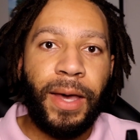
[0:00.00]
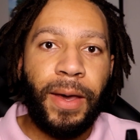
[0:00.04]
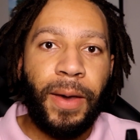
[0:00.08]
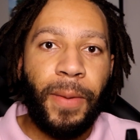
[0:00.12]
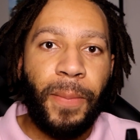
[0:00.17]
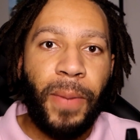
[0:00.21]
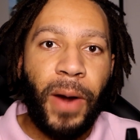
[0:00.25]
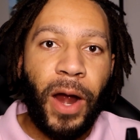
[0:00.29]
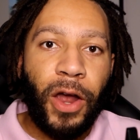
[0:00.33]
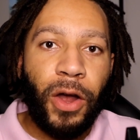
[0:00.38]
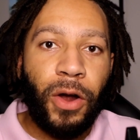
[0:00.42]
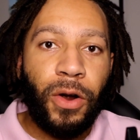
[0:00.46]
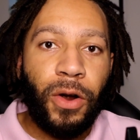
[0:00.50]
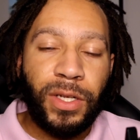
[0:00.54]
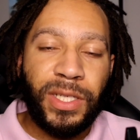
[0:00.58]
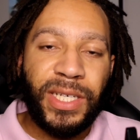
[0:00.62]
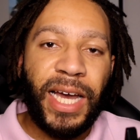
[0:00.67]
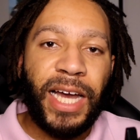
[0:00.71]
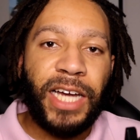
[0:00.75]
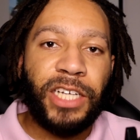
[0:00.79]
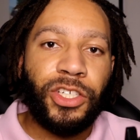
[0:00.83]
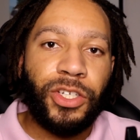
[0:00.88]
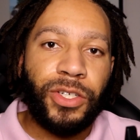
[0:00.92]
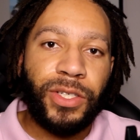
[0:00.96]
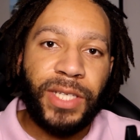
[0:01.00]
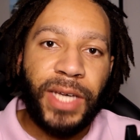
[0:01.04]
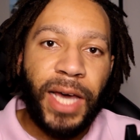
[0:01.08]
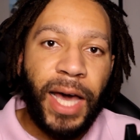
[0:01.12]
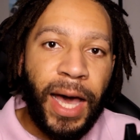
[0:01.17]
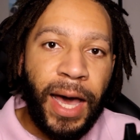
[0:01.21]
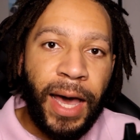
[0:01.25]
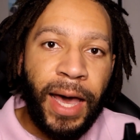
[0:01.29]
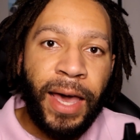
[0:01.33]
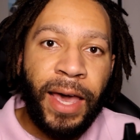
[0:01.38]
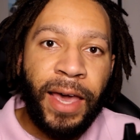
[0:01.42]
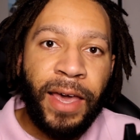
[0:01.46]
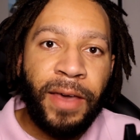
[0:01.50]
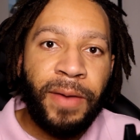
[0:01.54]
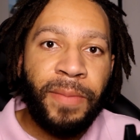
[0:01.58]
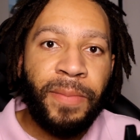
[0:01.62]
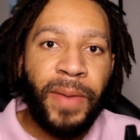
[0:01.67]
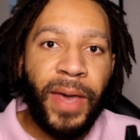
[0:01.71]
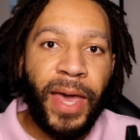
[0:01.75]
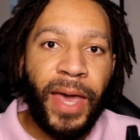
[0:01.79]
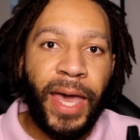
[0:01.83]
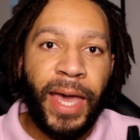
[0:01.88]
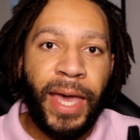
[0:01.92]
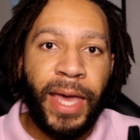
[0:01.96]
prioritize your
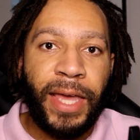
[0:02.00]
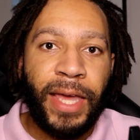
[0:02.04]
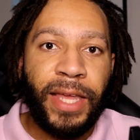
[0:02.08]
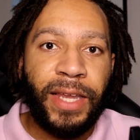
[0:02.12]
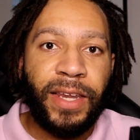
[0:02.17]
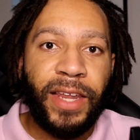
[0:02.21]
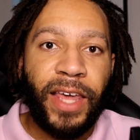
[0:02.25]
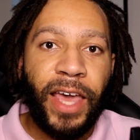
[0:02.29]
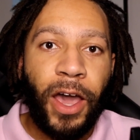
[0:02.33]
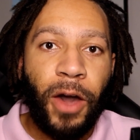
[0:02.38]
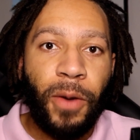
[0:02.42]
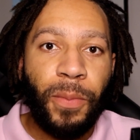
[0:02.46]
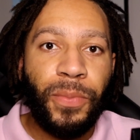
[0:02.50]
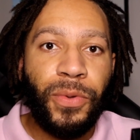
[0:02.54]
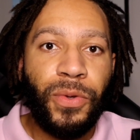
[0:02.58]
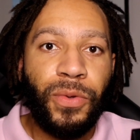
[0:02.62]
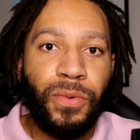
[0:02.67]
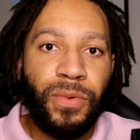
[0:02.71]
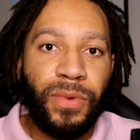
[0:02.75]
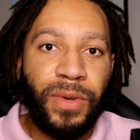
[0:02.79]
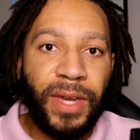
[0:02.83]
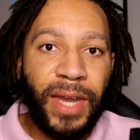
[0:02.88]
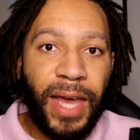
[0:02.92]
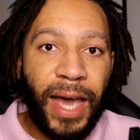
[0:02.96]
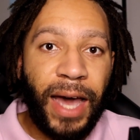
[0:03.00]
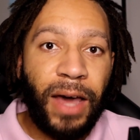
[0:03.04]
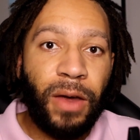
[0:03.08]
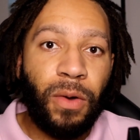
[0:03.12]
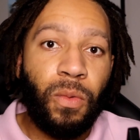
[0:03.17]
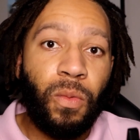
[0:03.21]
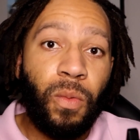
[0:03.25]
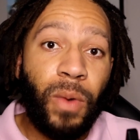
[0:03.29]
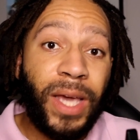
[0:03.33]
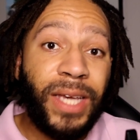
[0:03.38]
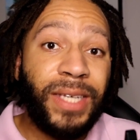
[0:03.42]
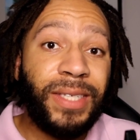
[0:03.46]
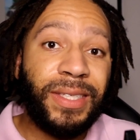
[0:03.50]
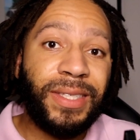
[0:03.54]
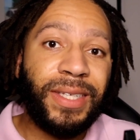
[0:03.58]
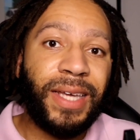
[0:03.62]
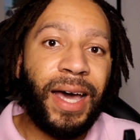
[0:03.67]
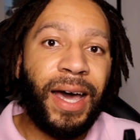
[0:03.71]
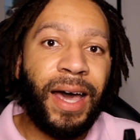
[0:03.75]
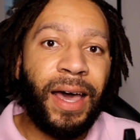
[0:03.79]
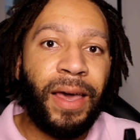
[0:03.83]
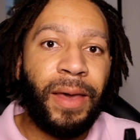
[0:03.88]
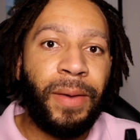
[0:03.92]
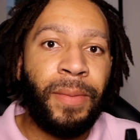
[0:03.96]
time and help you not waste
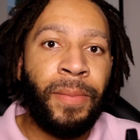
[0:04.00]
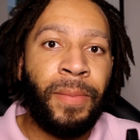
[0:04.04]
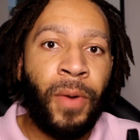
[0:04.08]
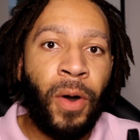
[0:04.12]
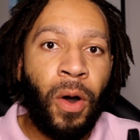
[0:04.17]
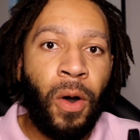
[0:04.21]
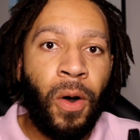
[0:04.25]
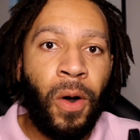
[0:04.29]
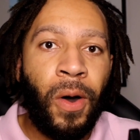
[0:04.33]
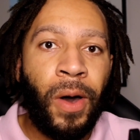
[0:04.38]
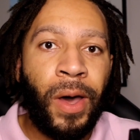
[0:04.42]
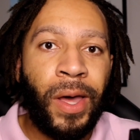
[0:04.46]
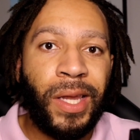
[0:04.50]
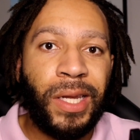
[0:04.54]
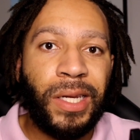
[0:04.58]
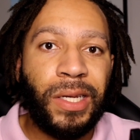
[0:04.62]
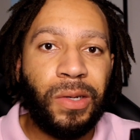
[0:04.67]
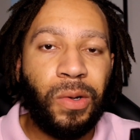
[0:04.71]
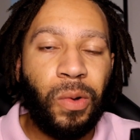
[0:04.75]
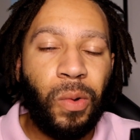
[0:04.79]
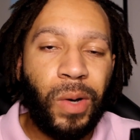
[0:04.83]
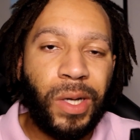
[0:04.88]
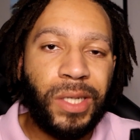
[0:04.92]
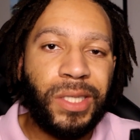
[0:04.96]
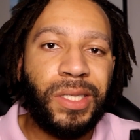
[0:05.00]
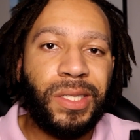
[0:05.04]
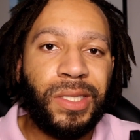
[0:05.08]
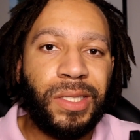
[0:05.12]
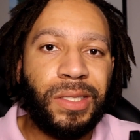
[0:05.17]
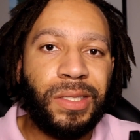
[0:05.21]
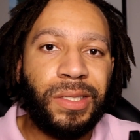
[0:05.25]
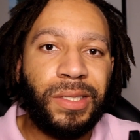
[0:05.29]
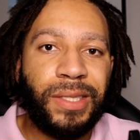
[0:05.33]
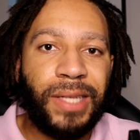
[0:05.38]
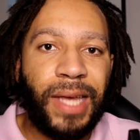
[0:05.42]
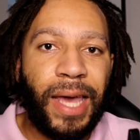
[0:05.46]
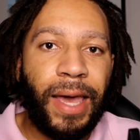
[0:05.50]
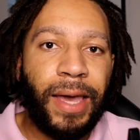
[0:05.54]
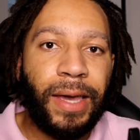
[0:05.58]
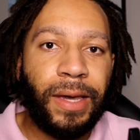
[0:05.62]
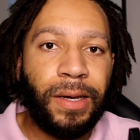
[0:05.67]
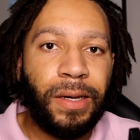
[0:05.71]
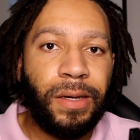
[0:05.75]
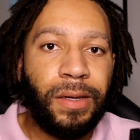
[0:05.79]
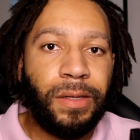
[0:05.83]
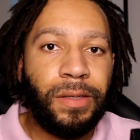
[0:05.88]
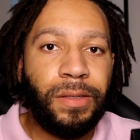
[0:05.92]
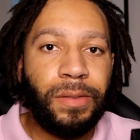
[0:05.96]
time on questions that
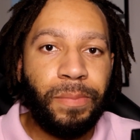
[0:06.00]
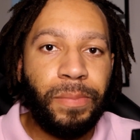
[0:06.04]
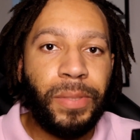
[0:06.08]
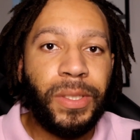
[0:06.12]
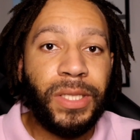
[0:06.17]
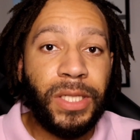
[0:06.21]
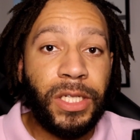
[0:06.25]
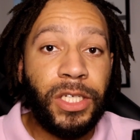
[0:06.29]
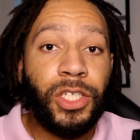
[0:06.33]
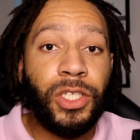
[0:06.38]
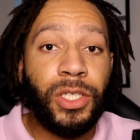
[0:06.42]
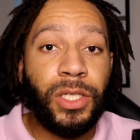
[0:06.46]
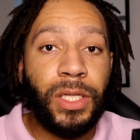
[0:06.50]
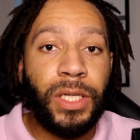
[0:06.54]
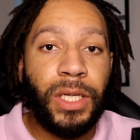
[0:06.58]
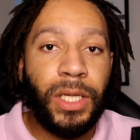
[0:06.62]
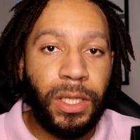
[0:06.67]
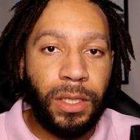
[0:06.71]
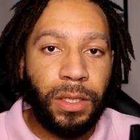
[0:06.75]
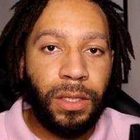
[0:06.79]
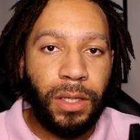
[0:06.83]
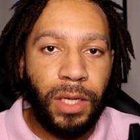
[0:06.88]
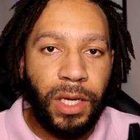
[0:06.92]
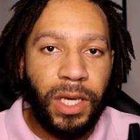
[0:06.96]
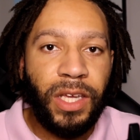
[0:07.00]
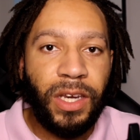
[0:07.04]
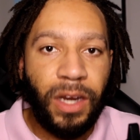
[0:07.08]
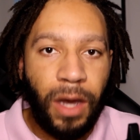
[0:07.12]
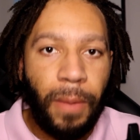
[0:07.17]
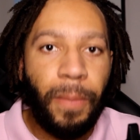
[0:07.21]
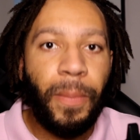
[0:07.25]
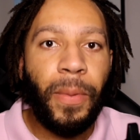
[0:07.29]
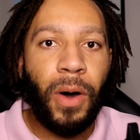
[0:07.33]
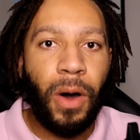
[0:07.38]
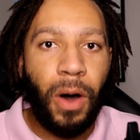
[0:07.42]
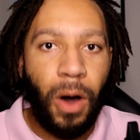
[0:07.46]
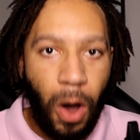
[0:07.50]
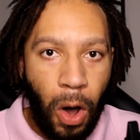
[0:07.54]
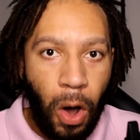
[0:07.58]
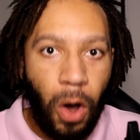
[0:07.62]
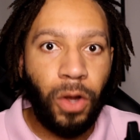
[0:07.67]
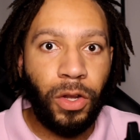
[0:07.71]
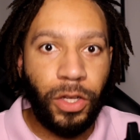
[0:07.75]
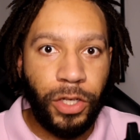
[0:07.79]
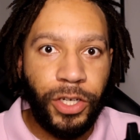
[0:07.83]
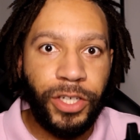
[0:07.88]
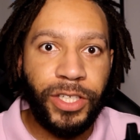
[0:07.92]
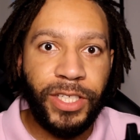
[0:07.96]
could potentially eat up
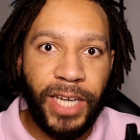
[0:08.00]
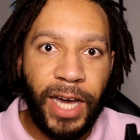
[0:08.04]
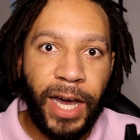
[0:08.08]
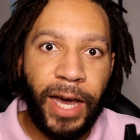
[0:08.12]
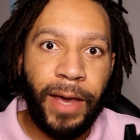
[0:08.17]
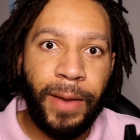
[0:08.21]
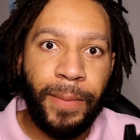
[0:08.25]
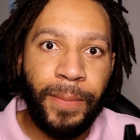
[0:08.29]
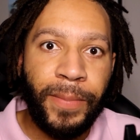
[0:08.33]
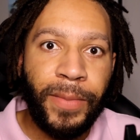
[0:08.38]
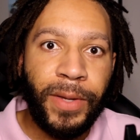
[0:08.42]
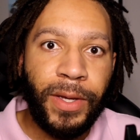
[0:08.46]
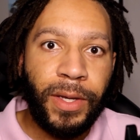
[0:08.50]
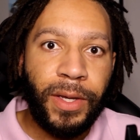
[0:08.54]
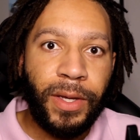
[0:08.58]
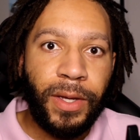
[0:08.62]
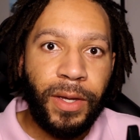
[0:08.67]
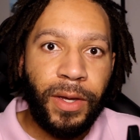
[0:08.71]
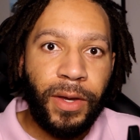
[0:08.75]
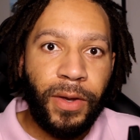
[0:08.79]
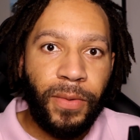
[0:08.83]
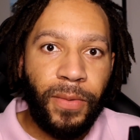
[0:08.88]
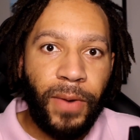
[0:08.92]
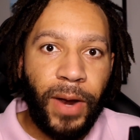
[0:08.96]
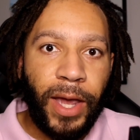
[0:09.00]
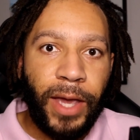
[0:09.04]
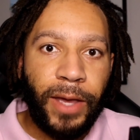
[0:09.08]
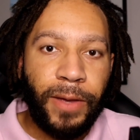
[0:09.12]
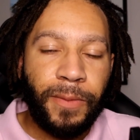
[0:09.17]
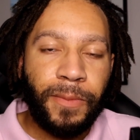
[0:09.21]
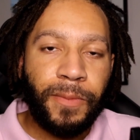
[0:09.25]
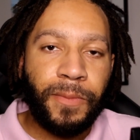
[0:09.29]
all of your time, right?